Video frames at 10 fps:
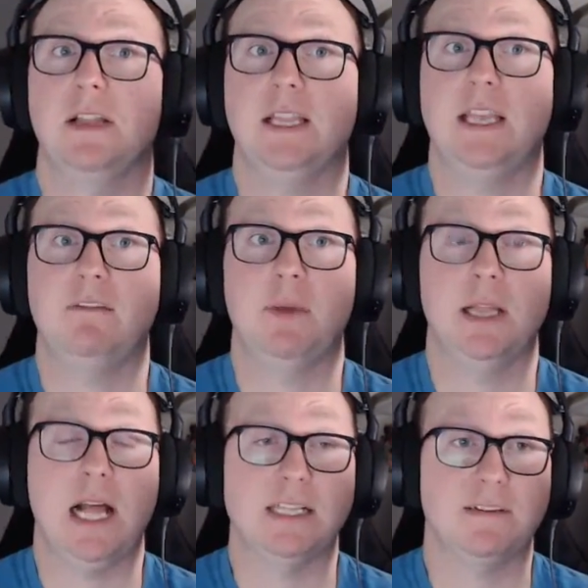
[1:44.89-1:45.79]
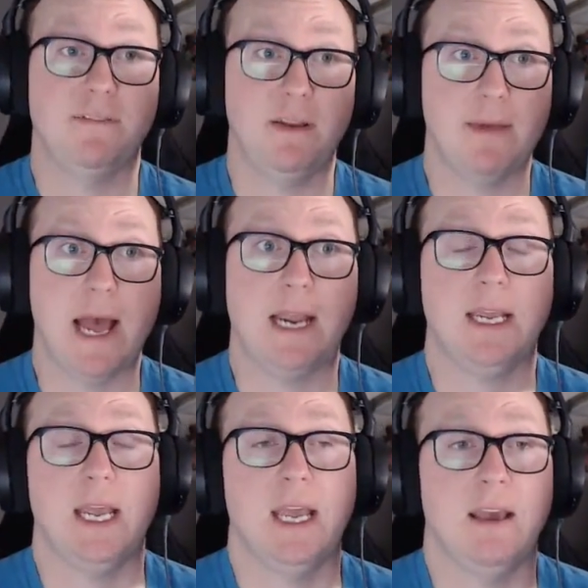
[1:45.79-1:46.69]
giving me lots of feedback
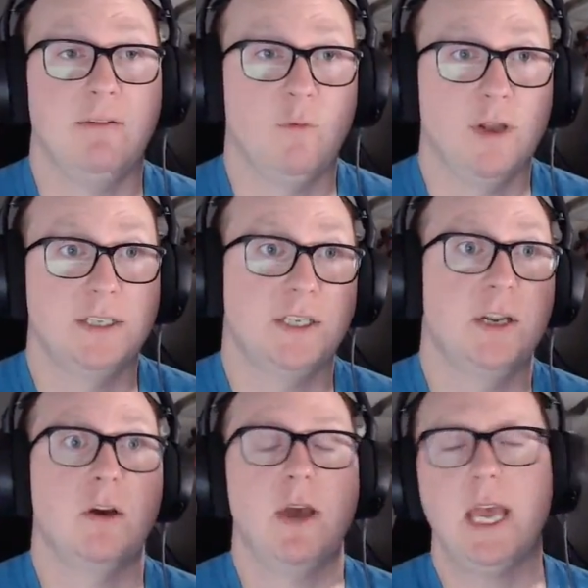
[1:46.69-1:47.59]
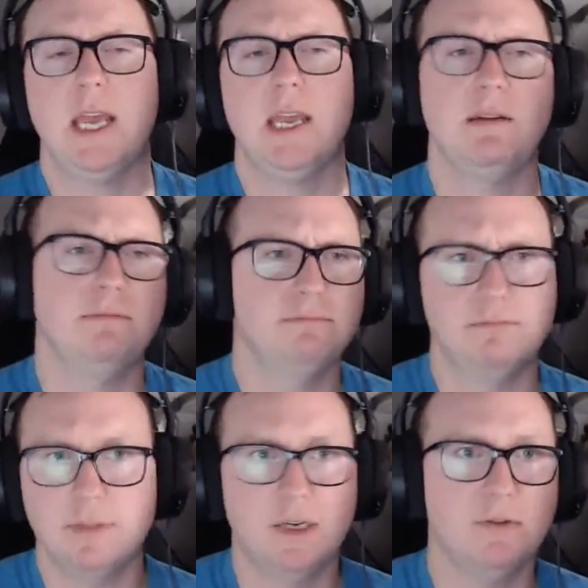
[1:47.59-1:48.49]
and want to know, hey,
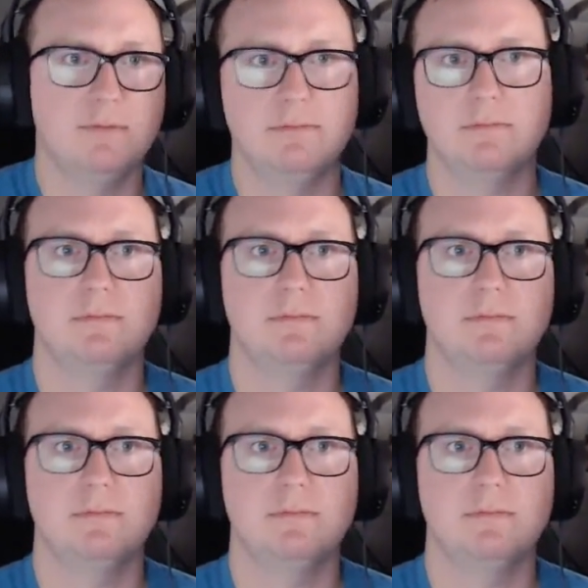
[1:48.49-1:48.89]
you know,